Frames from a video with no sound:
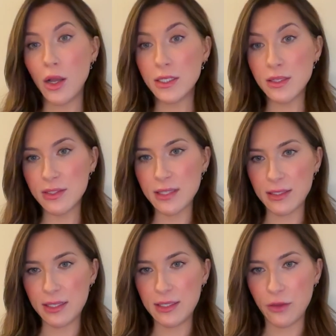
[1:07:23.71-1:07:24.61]
onto the
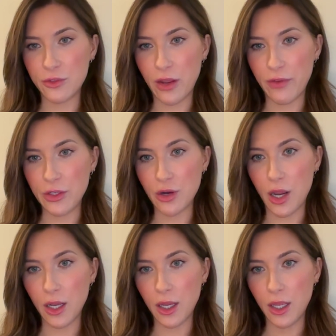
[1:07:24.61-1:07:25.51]
sexy self-driving
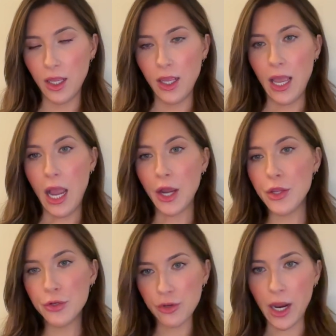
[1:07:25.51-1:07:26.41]
truck? How do
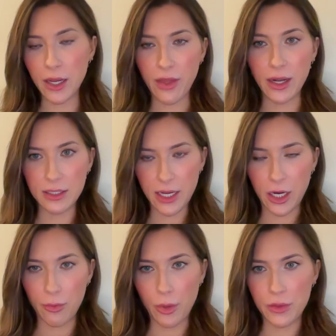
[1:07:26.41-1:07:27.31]
you track that
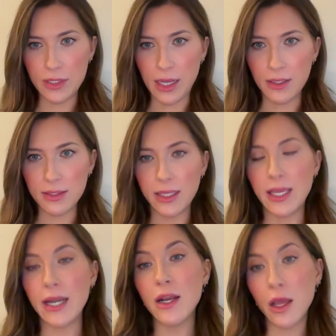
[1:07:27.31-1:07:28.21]
entire process,
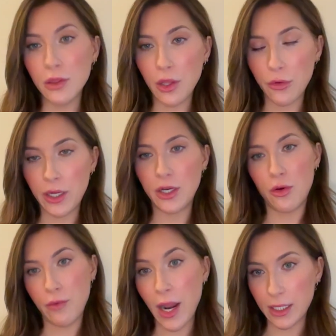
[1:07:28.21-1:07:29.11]
get it unloaded
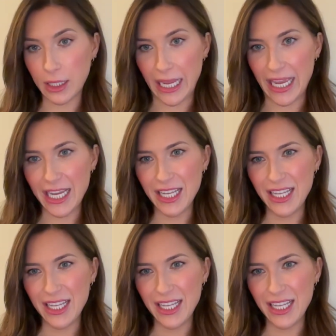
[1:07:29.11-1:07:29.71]
correctly,